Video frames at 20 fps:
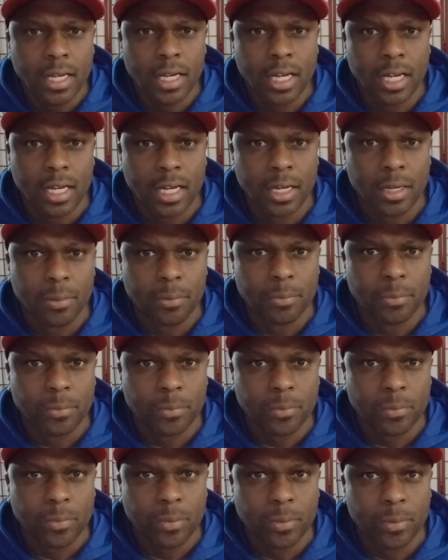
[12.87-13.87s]
um,
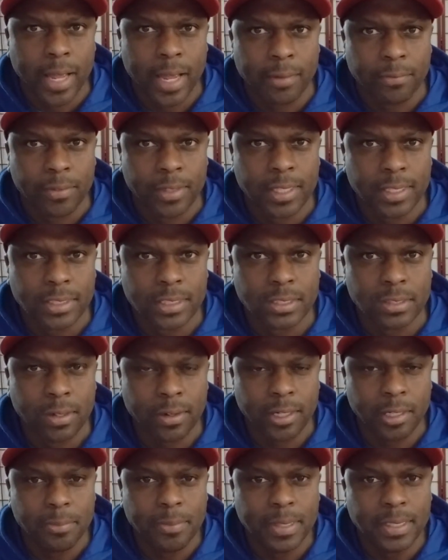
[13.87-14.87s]
after this has
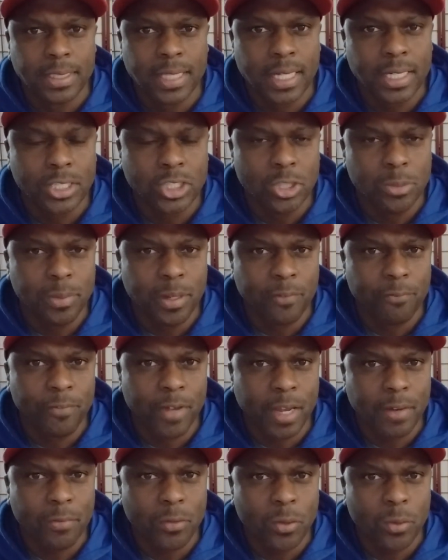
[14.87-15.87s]
already been done, do me a
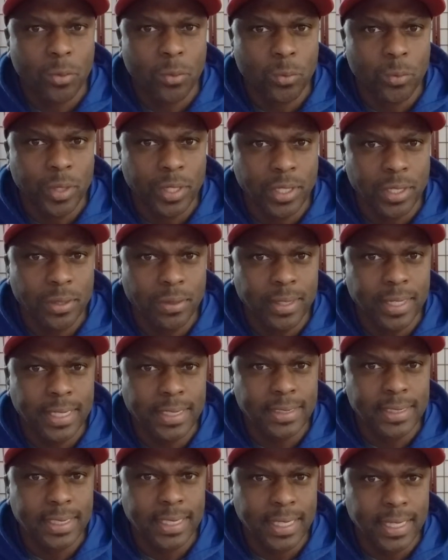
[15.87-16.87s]
favor when you
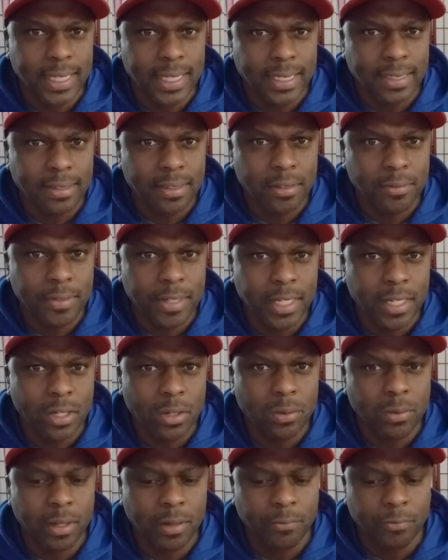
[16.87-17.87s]
get to the end of the
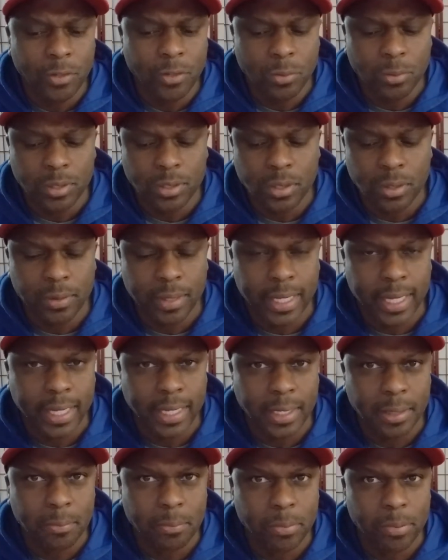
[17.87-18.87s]
video, if you would go
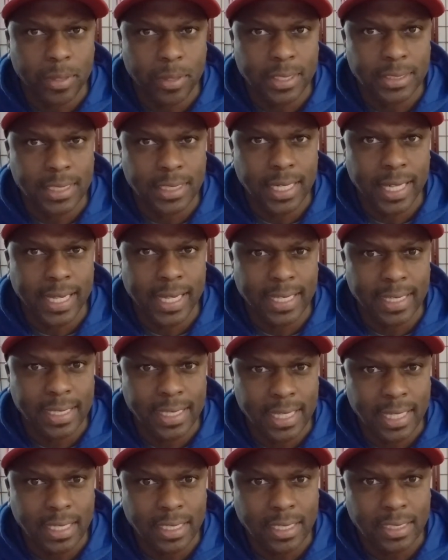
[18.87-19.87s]
ahead and press like
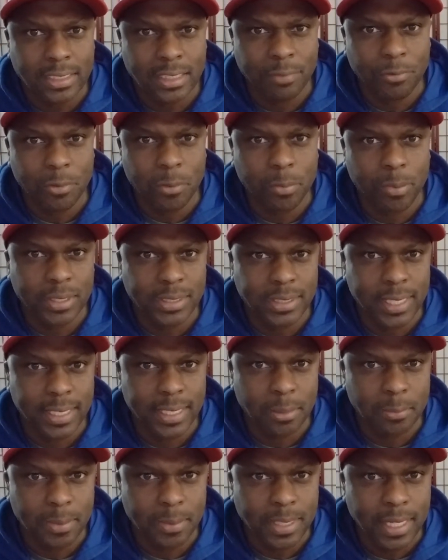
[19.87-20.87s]
then, because if you press it at
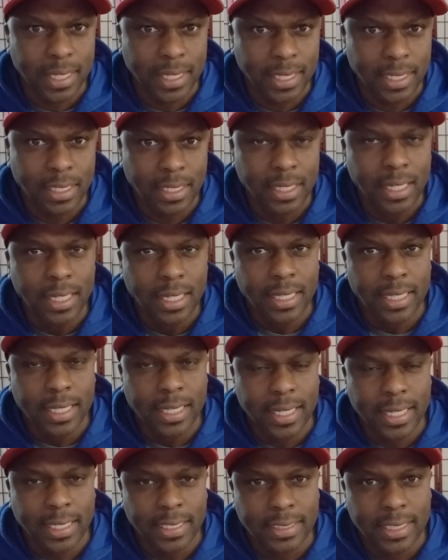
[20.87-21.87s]
the beginning,
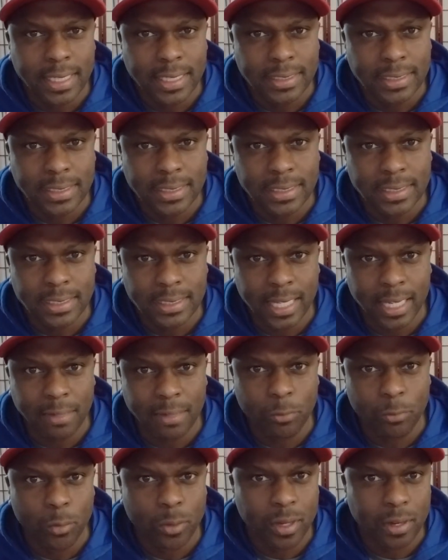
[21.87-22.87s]
it doesn't stay
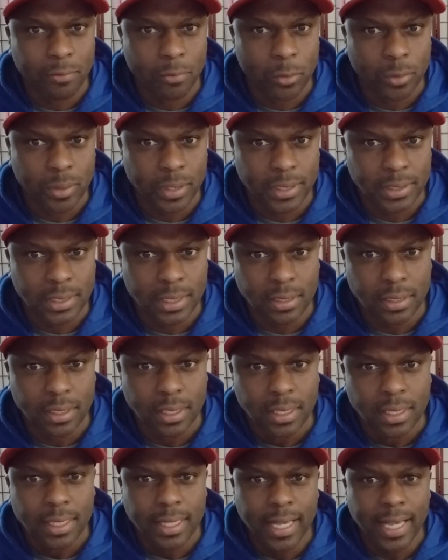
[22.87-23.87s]
for whatever reason.
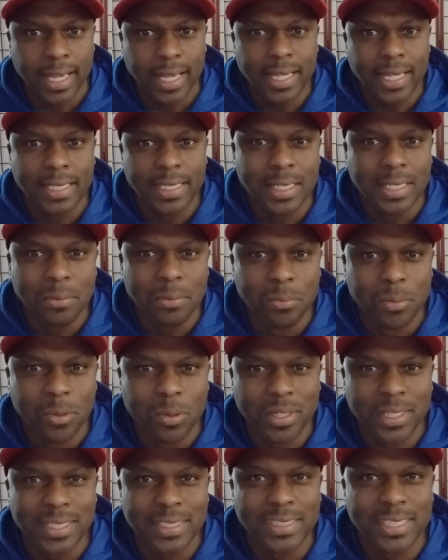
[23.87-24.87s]
Hey, good
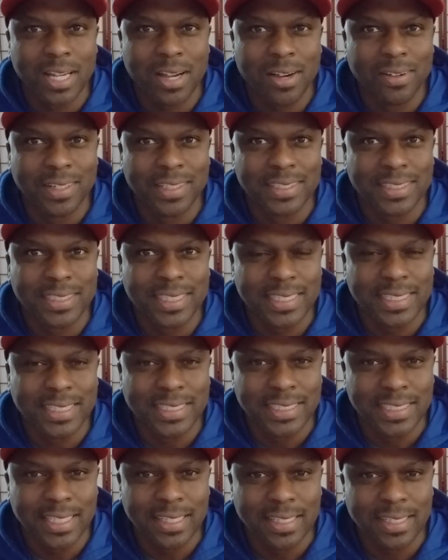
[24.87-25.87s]
morning, Tara. It's good to
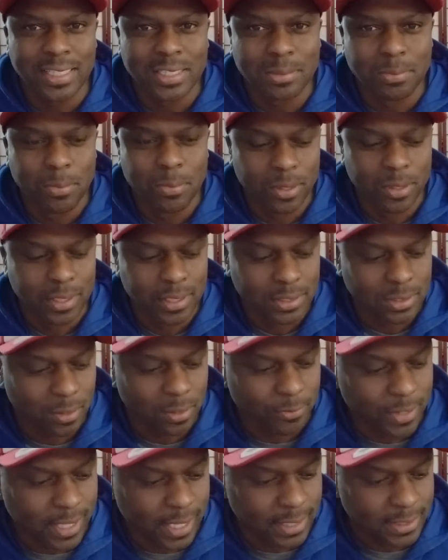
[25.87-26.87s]
see you this morning. So
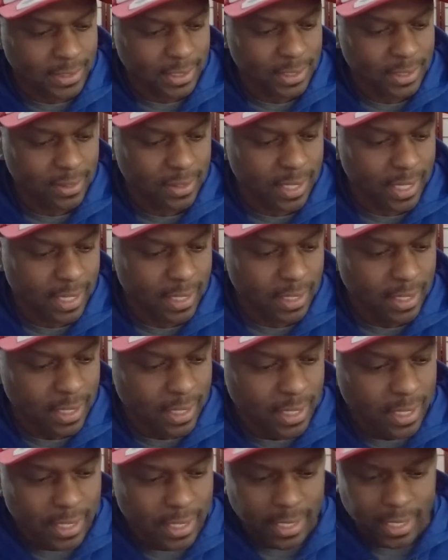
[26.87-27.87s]
if you guys could do that
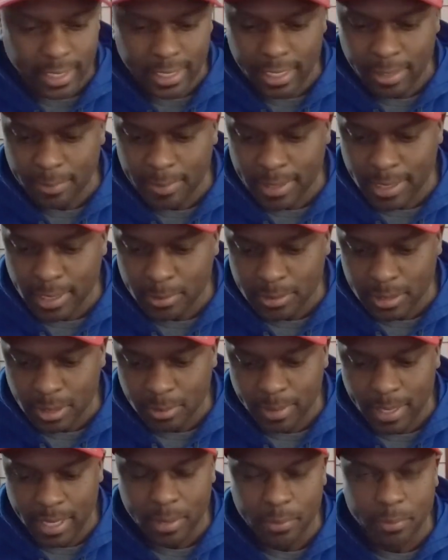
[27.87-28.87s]
and give me a thumbs
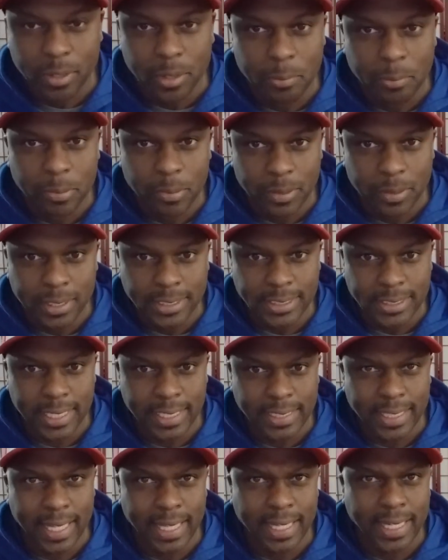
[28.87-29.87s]
up, I would
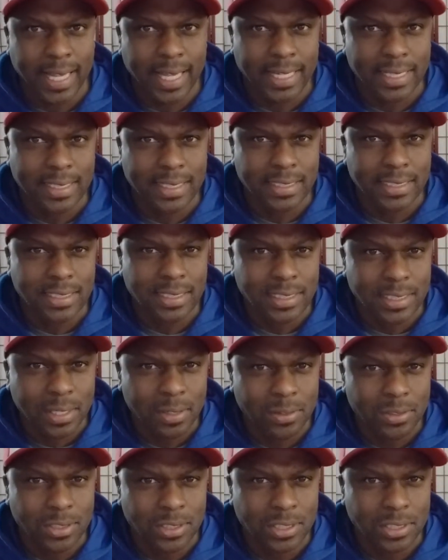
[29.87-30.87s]
appreciate that. And
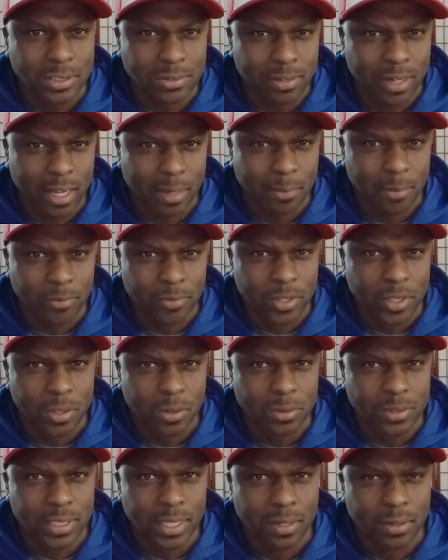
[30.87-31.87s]
consider subscribing for
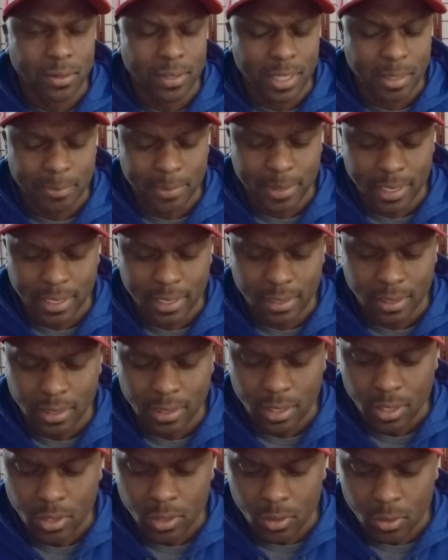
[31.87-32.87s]
those that are coming in
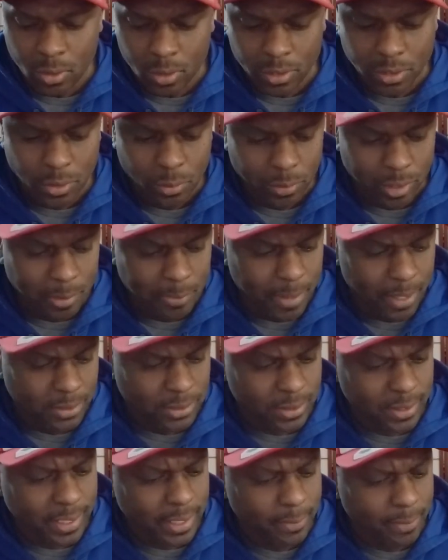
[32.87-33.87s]
on the rebound.
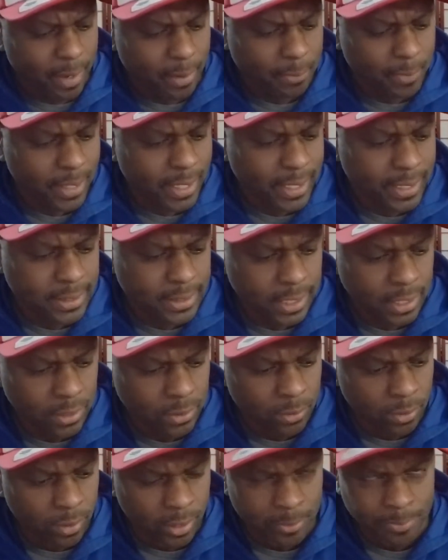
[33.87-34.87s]
So anyway, I'm going to
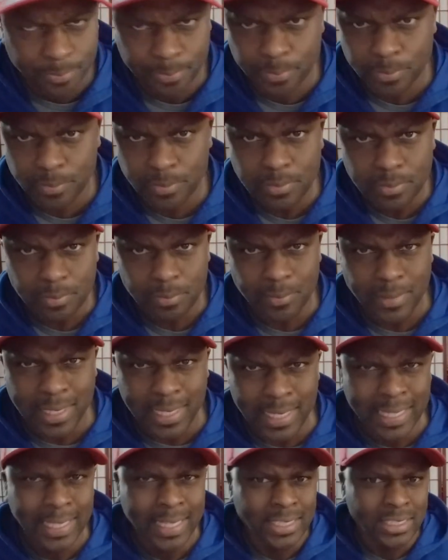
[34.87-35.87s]
continue on,
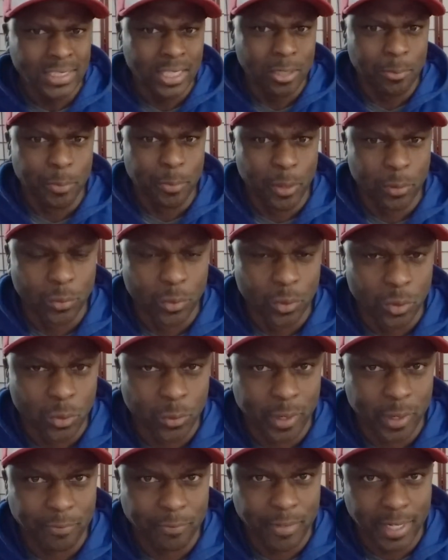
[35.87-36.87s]
and this is going to be a real
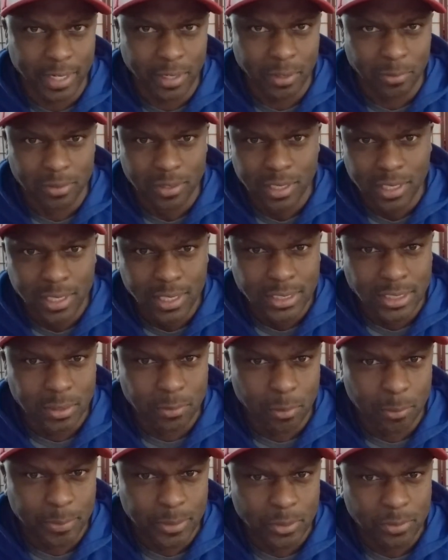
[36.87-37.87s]
quick video,
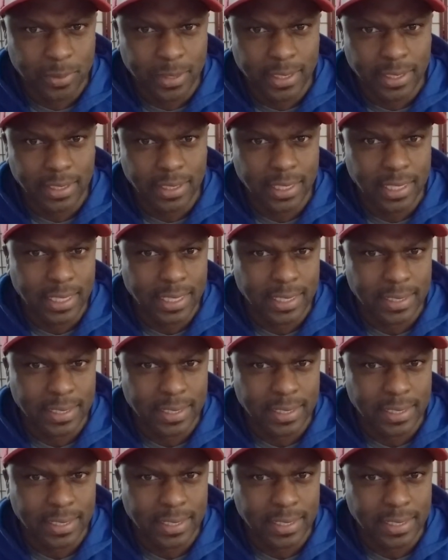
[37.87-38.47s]
somewhere between